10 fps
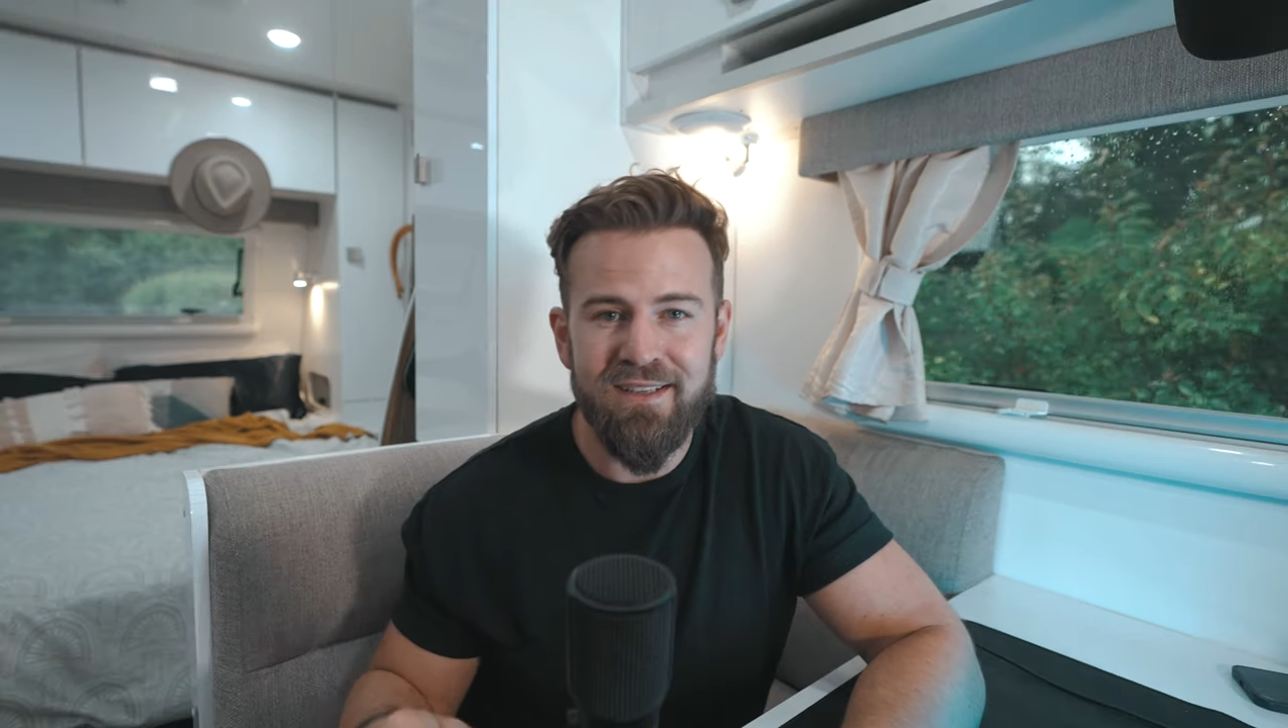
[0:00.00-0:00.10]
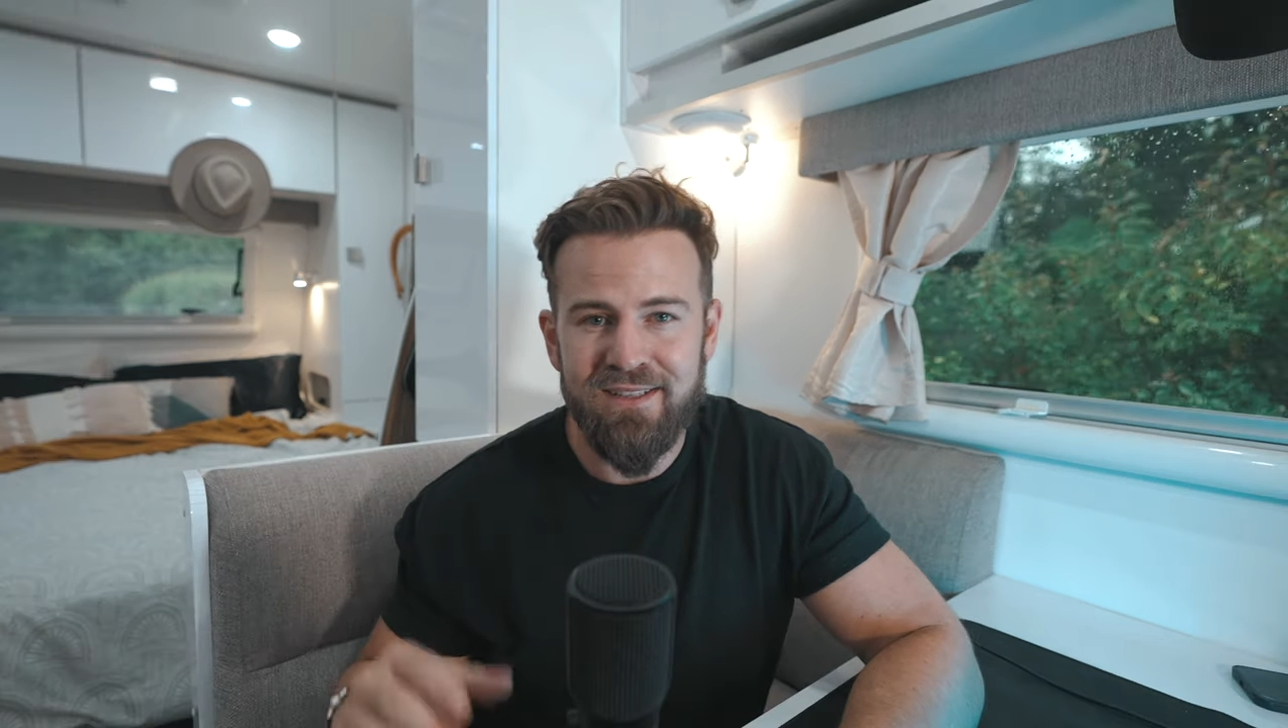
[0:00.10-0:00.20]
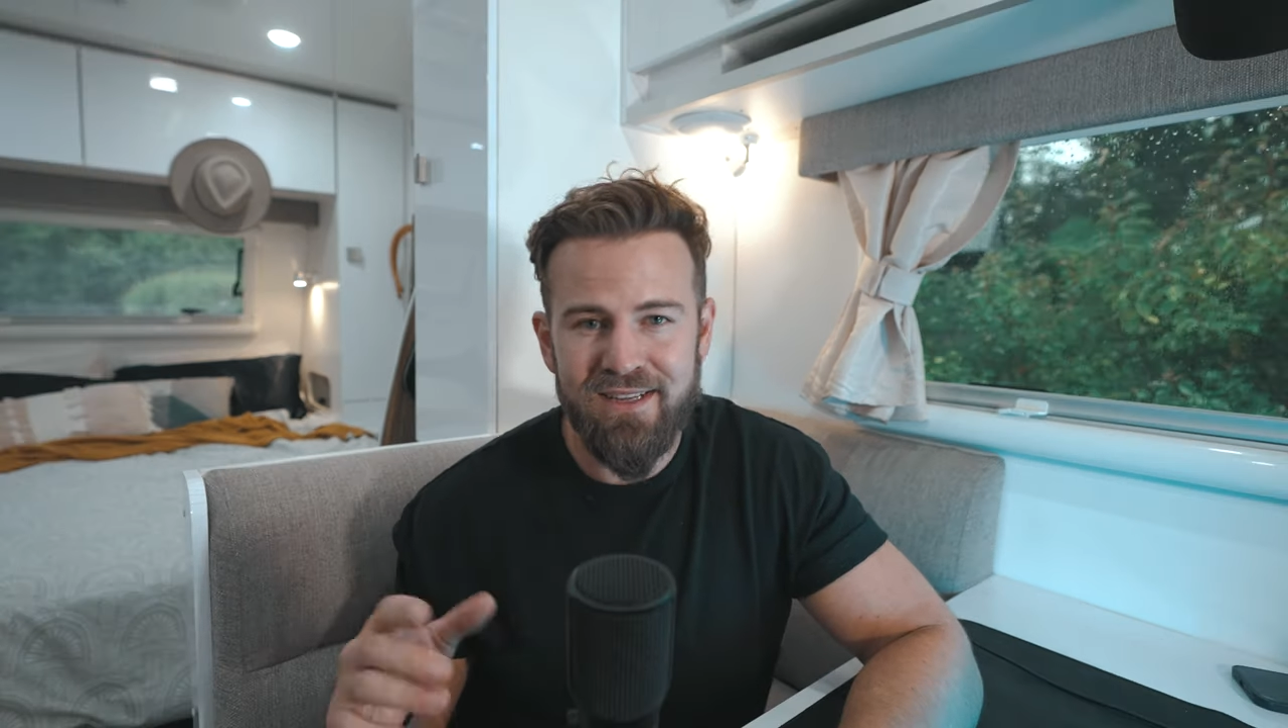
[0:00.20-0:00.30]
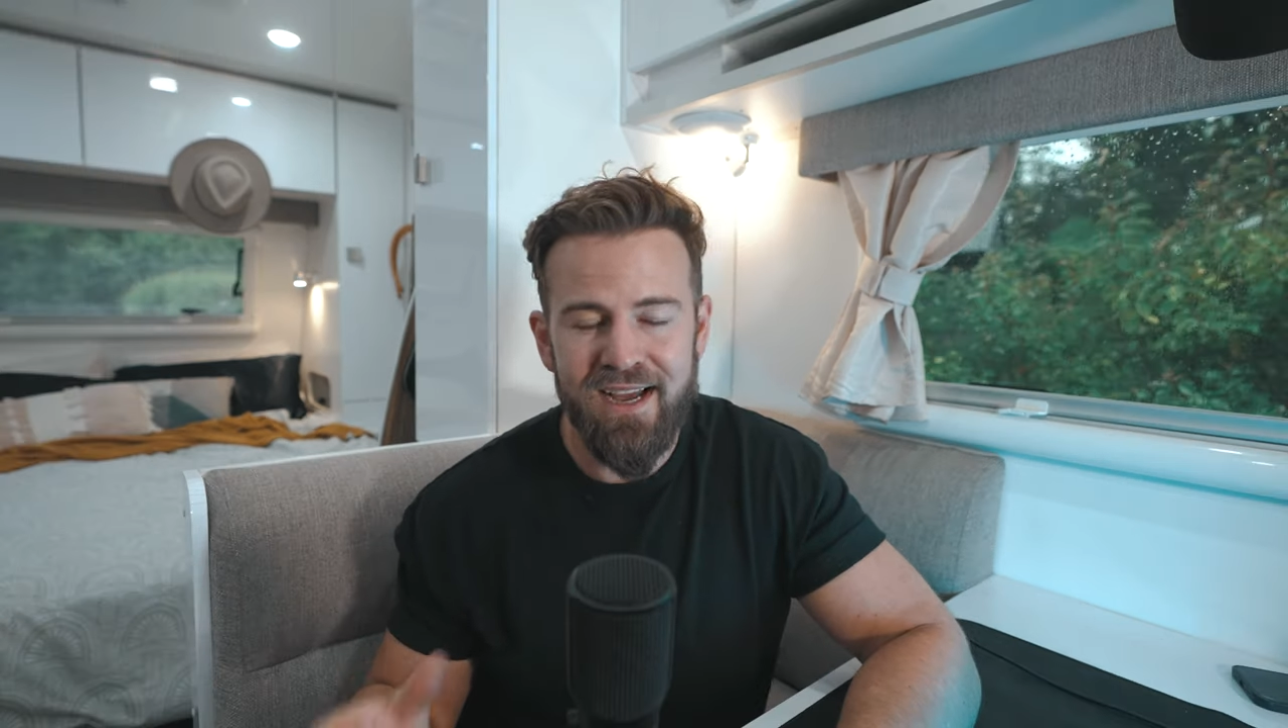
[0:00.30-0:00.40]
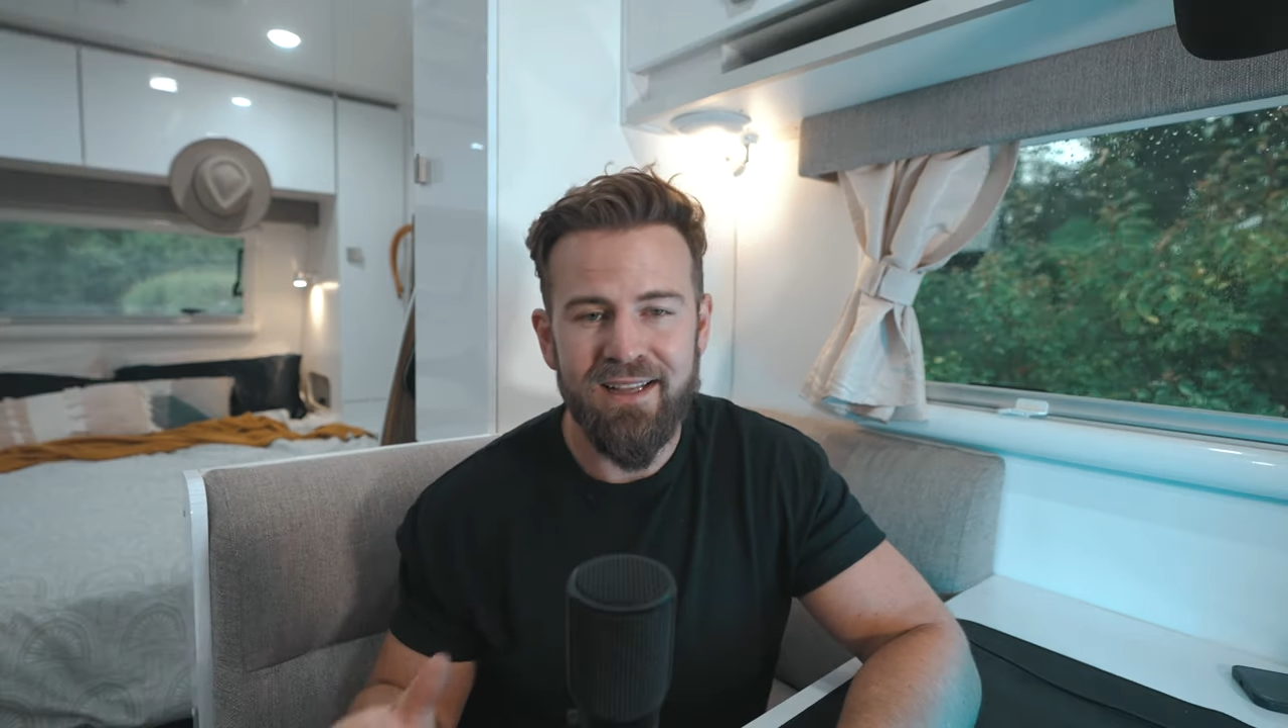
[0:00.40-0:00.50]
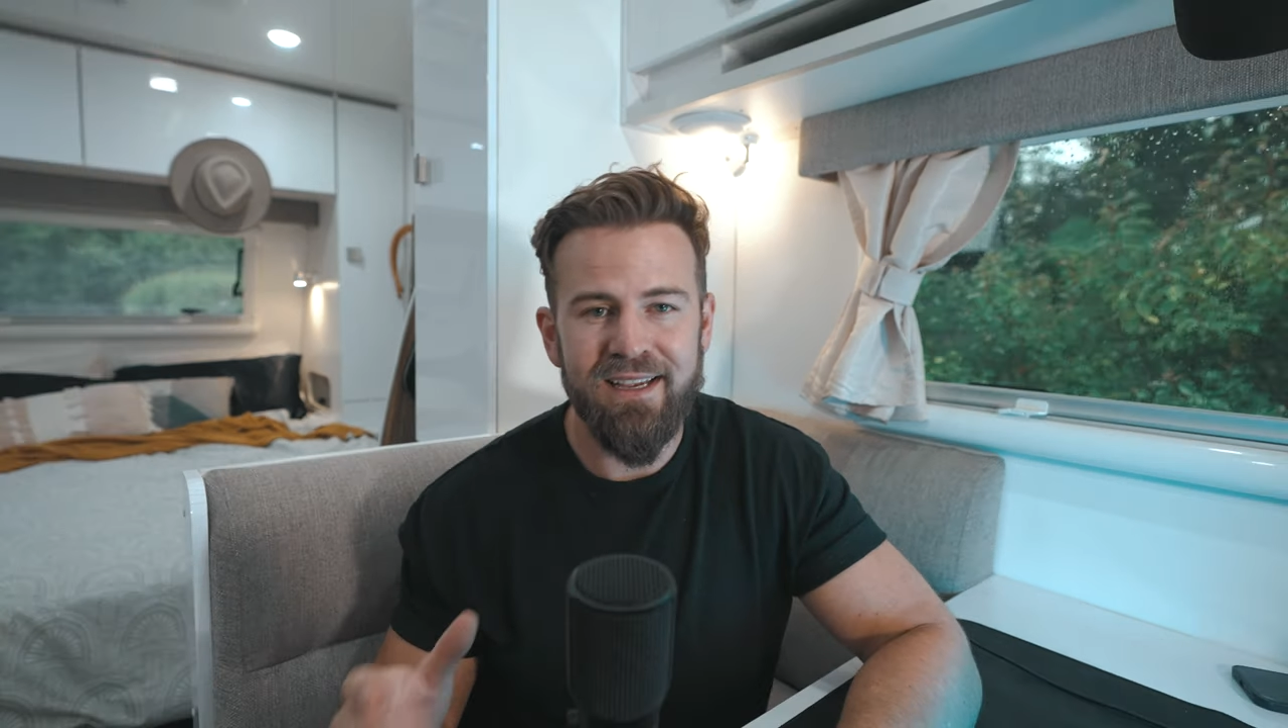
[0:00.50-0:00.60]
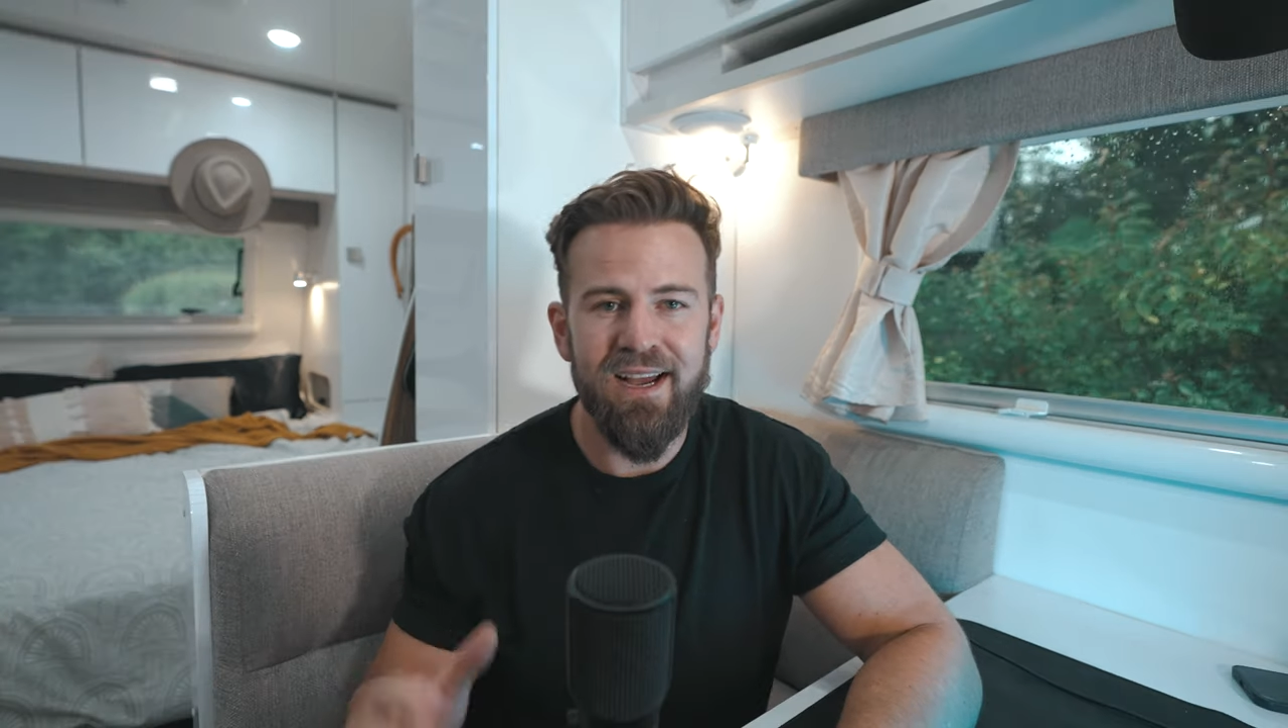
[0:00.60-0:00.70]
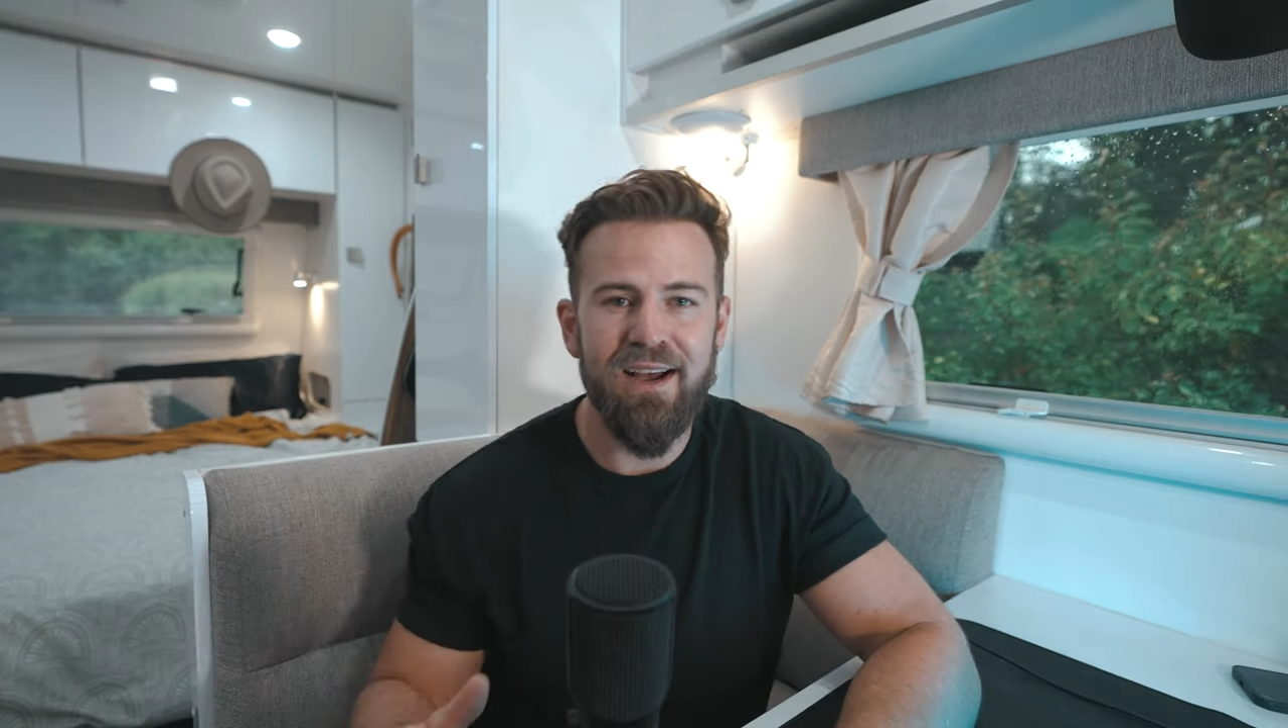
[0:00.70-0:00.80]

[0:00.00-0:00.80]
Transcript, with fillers: that Starlink